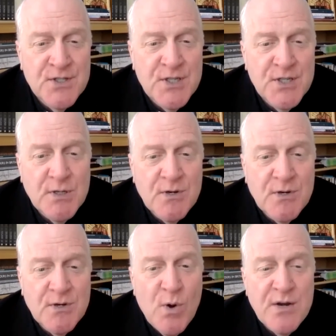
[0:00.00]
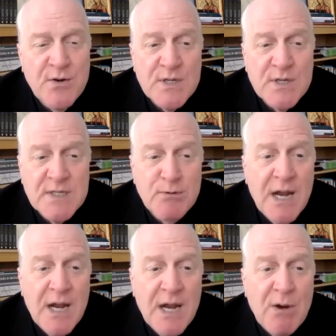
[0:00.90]
will go on to explore how
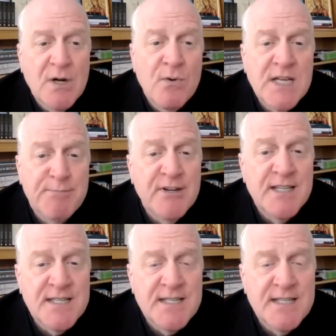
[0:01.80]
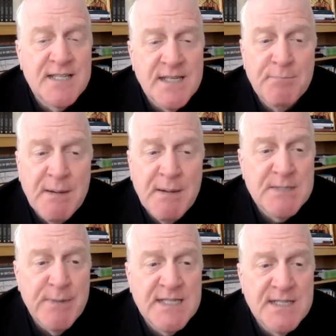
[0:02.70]
her own experiences in
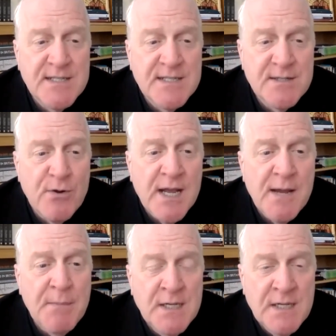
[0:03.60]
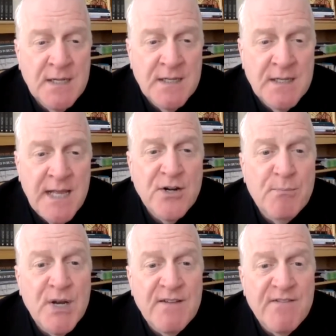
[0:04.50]
public spaces growing up led
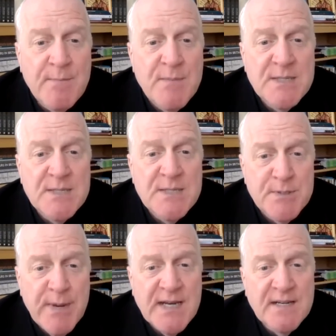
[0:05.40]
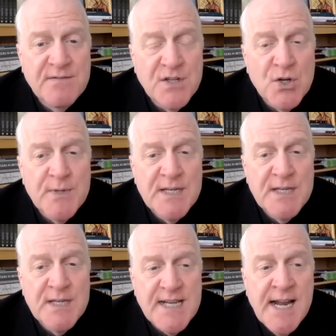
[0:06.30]
her to bring a feminist perspective to
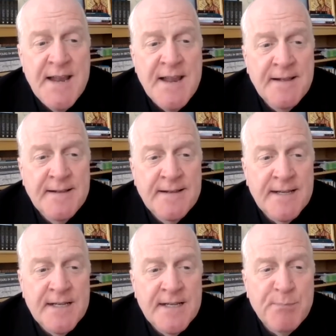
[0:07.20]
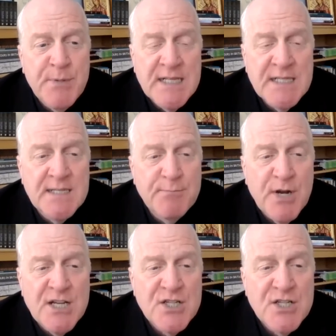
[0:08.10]
urban design and to policy
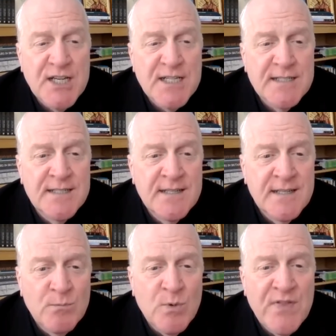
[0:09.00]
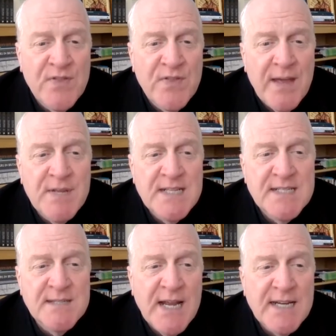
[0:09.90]
projects, and what that
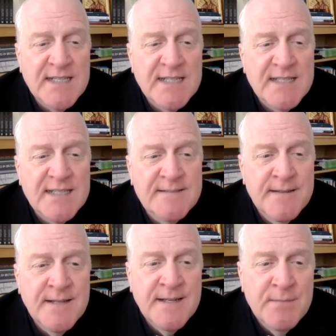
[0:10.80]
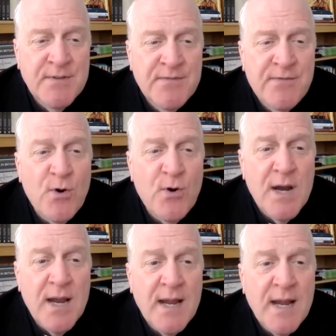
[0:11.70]
means in practice.
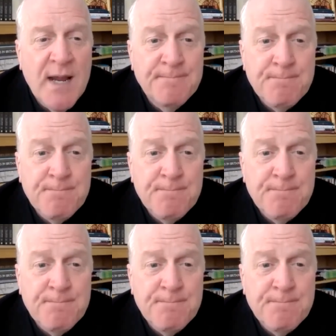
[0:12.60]
Before I